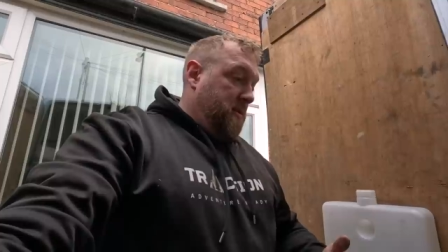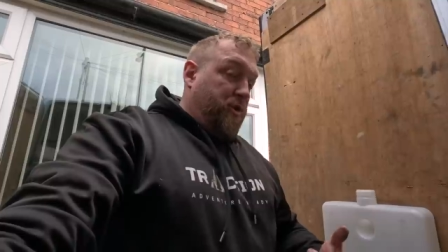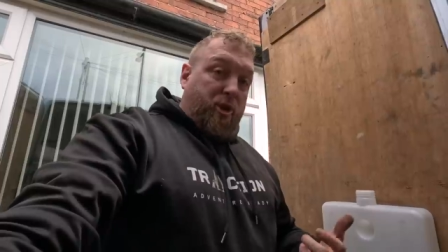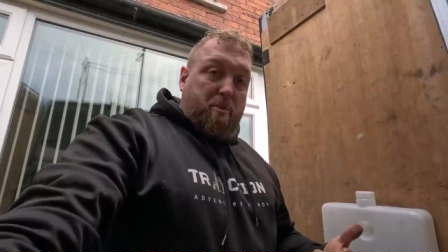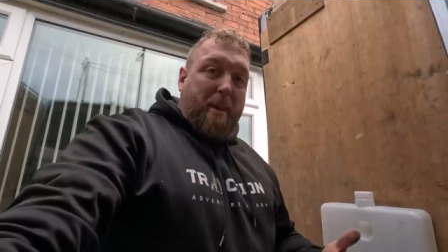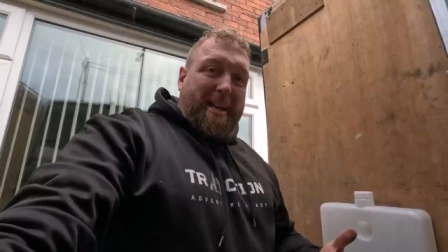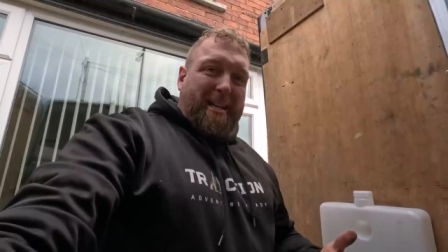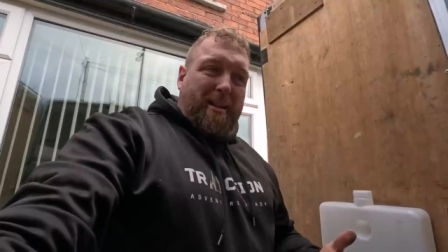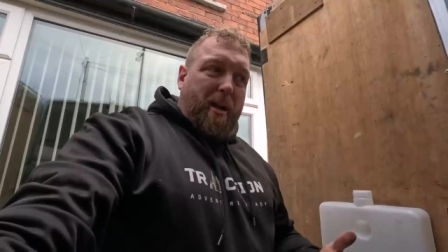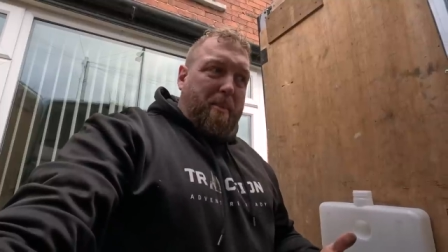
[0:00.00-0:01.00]
just making
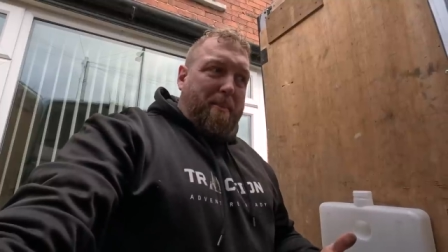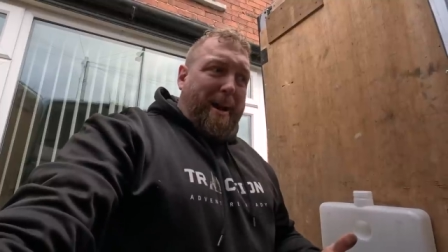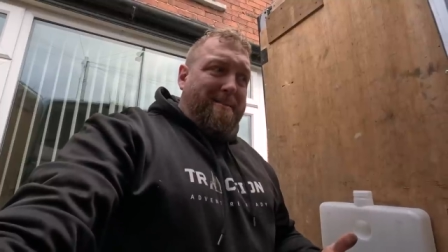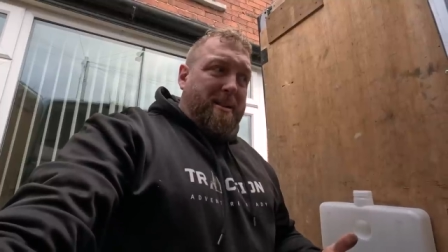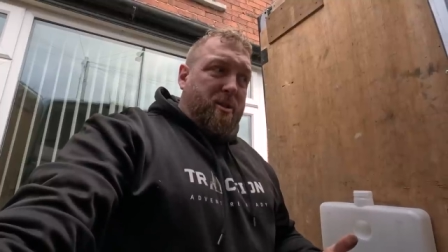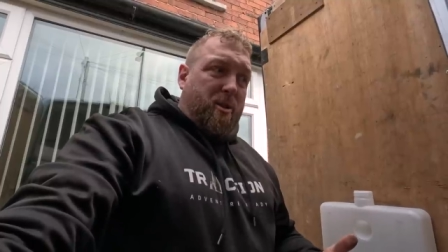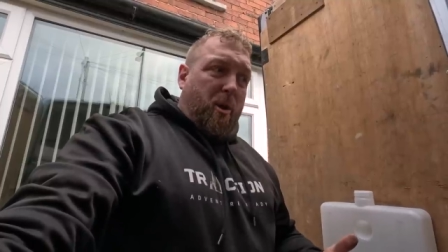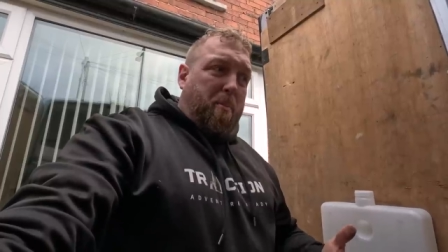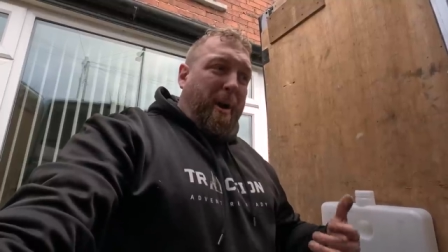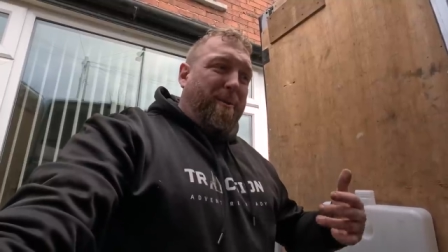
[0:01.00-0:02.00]
it a little bit better in
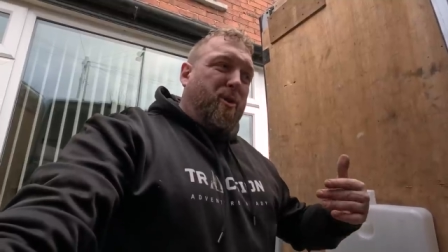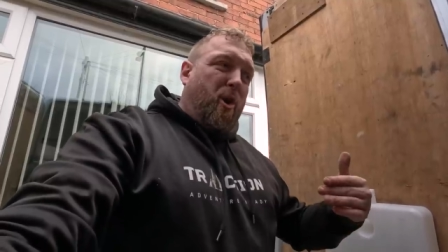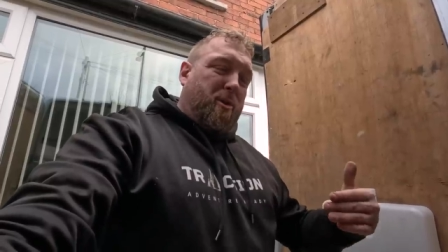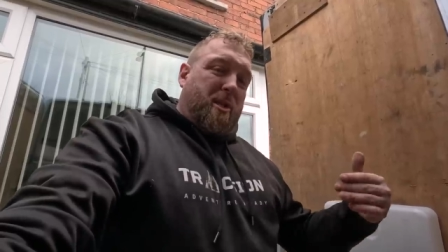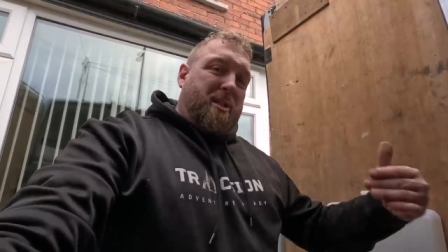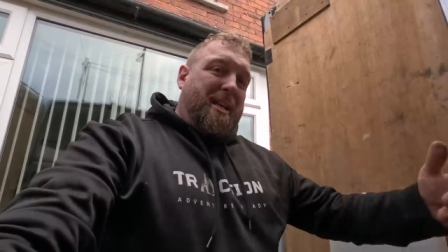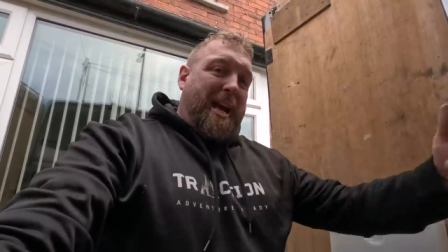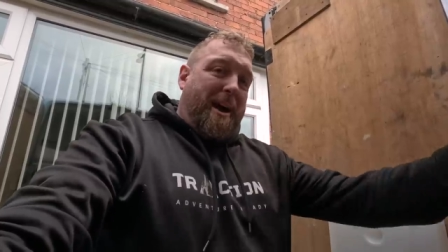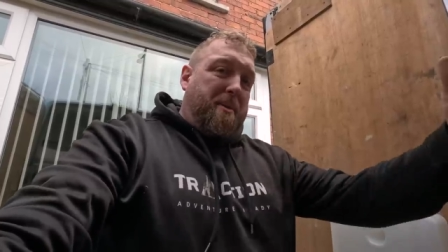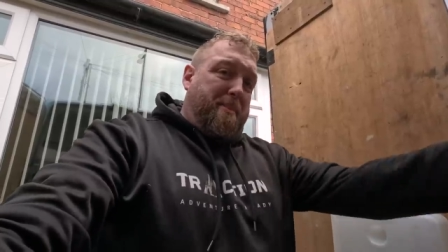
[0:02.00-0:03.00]
store, but I've got to see
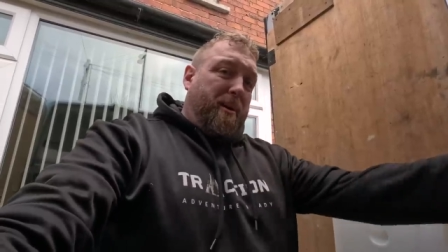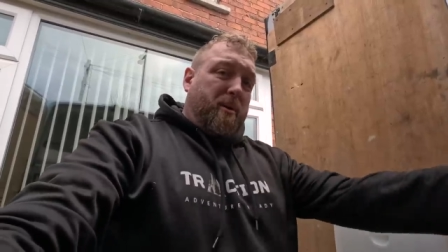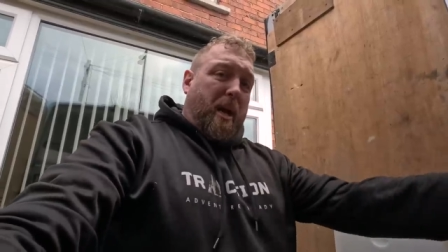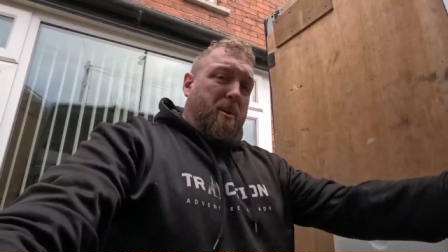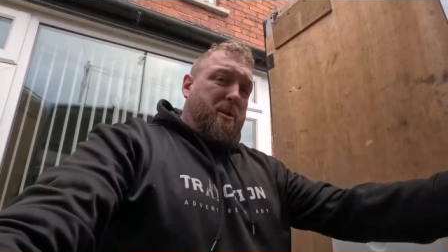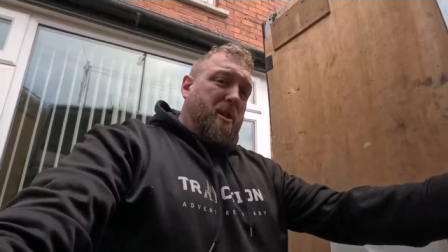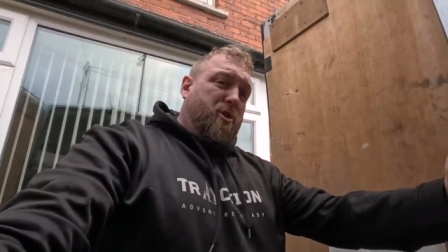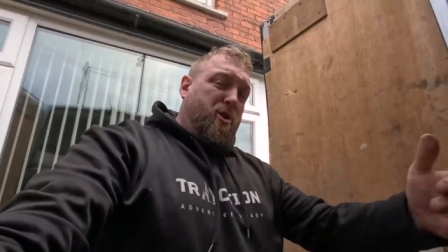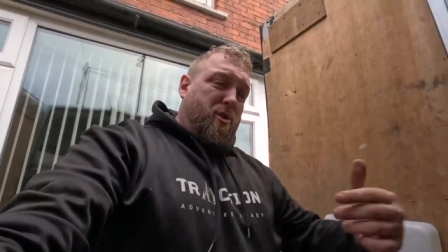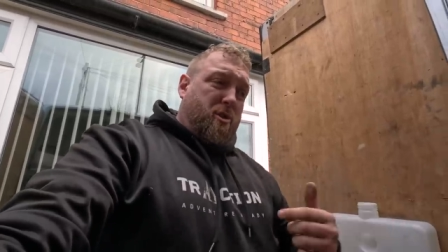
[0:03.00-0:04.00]
how the build goes and
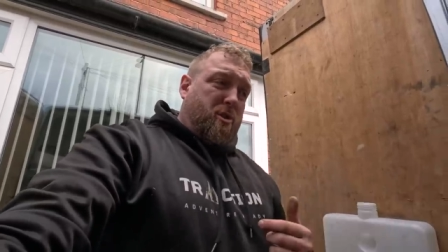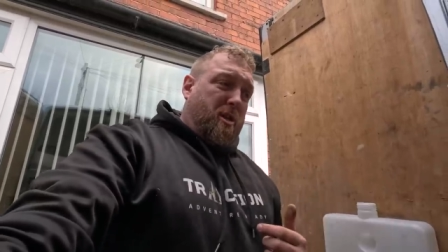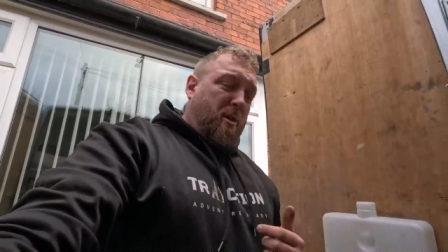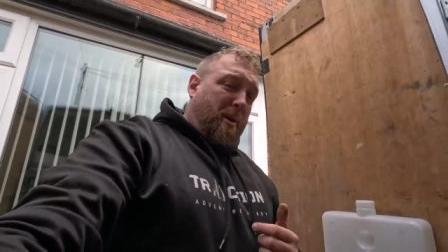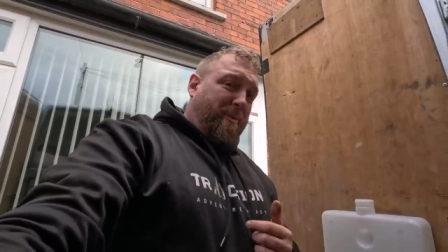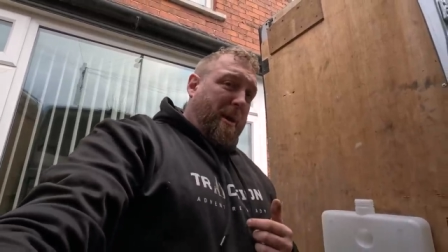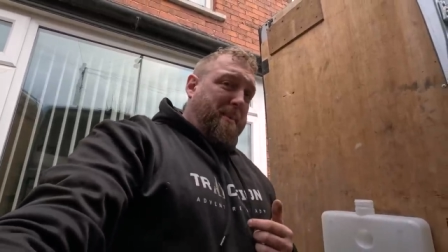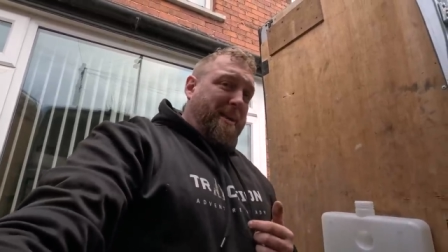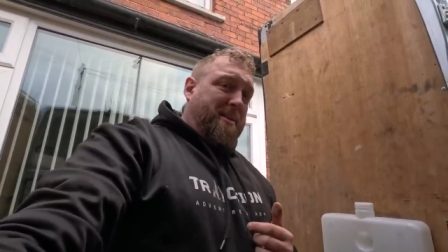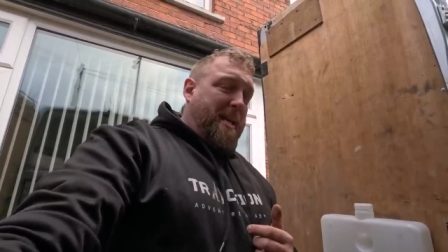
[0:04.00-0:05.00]
adjust to suit, if that
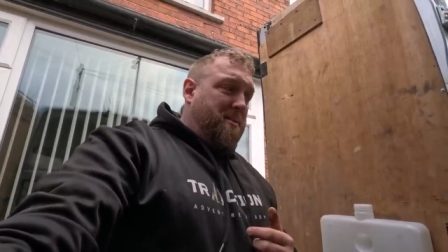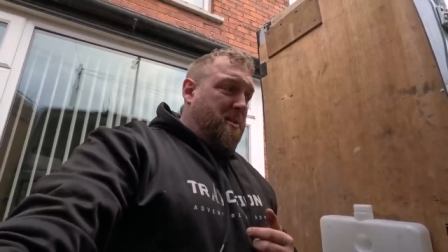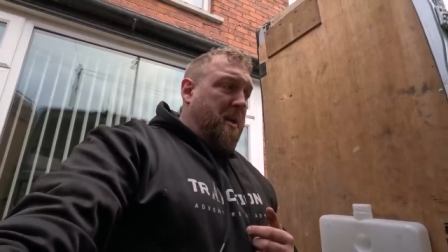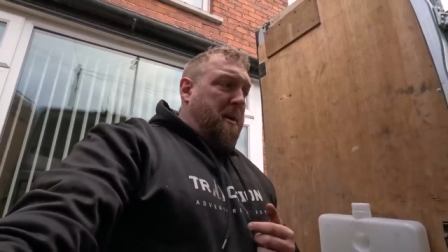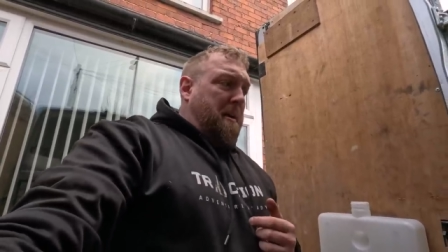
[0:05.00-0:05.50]
makes sense.